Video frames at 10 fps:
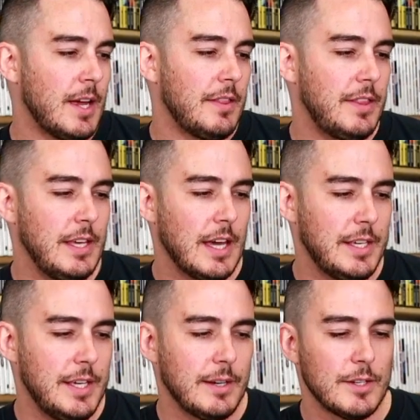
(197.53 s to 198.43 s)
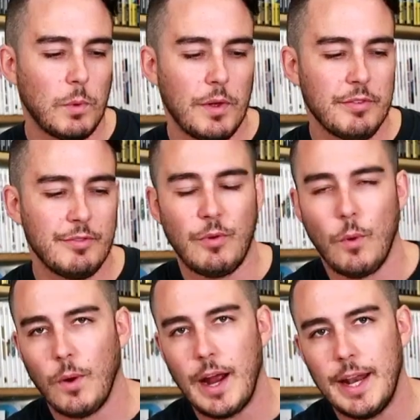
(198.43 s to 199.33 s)
The years 1 through
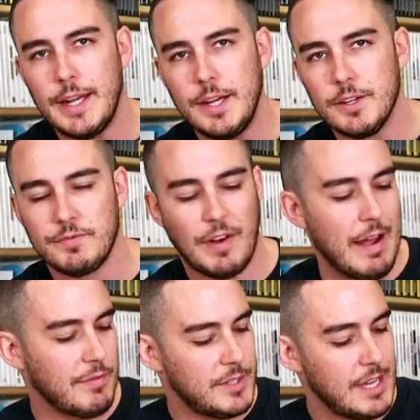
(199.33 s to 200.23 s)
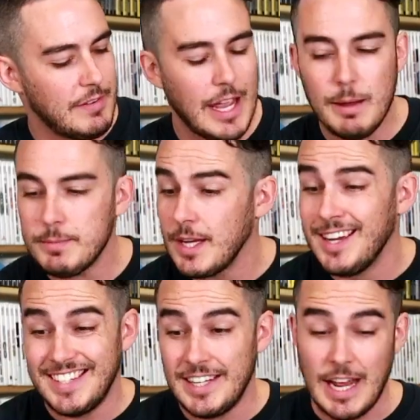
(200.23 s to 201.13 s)
4 and years 5 through 7 games.
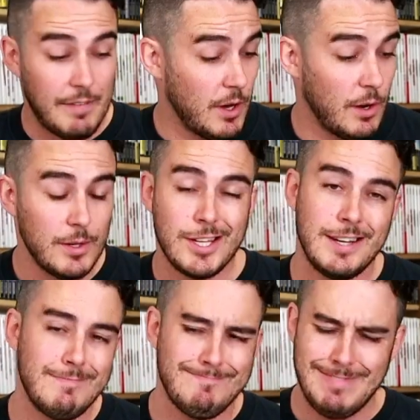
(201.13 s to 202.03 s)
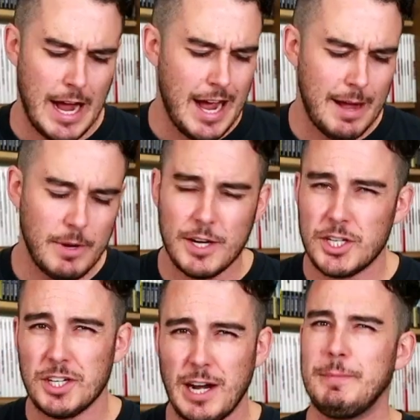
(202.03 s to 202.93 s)
Didn't have those, and I'm not
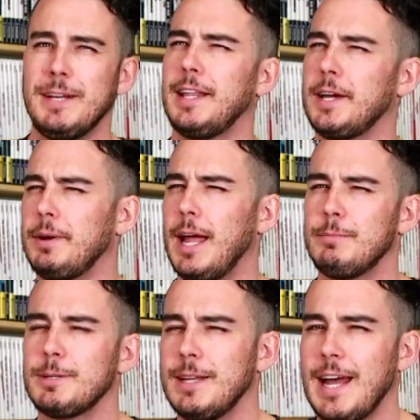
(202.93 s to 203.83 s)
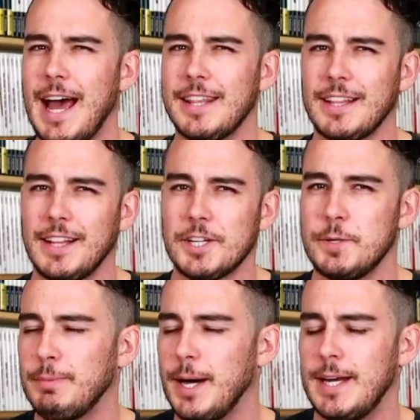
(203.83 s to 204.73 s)
sure how many Lego games I'm going to add to the collection,
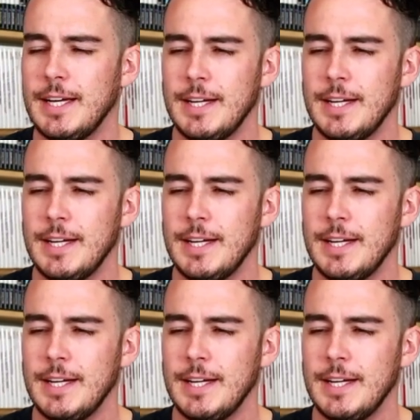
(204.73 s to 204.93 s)
but